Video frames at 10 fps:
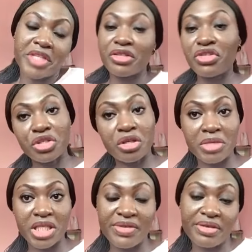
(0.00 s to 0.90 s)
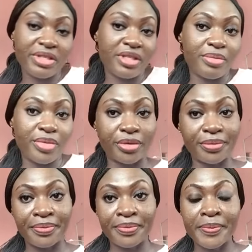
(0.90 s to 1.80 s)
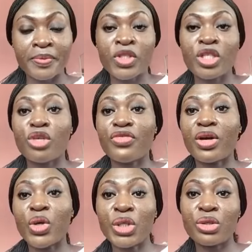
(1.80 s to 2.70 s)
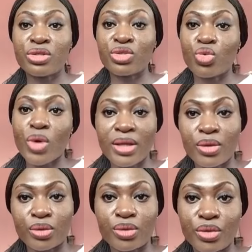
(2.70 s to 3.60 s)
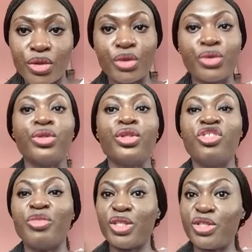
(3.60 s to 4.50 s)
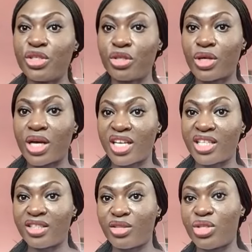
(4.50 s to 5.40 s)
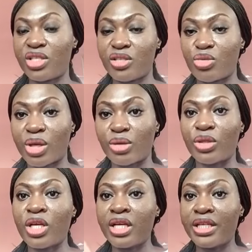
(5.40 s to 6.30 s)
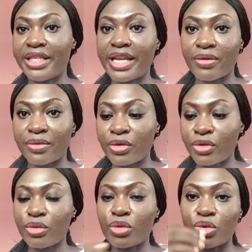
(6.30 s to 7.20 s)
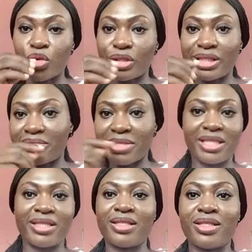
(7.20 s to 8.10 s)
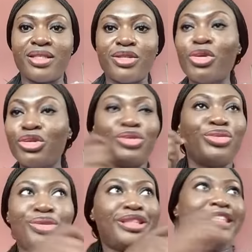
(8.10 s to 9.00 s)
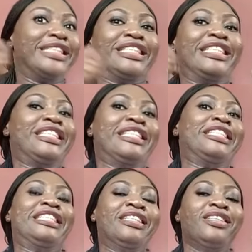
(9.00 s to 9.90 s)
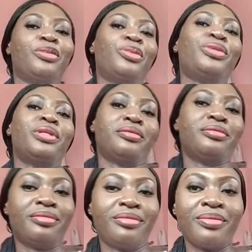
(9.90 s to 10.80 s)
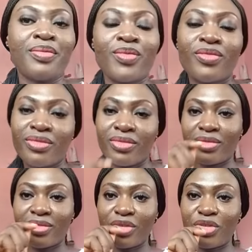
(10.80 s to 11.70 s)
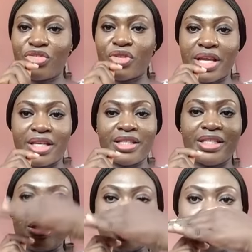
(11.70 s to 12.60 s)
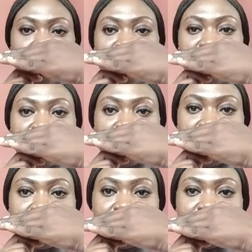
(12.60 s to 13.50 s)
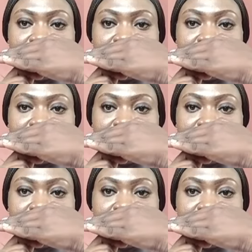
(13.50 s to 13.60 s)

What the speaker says: Then you chew your meat. Very simple. So if you are going on swallow, you've been using your hand to eat the swallow. Now you want to cut the meat. Don't do no. You try. You cover your mouth.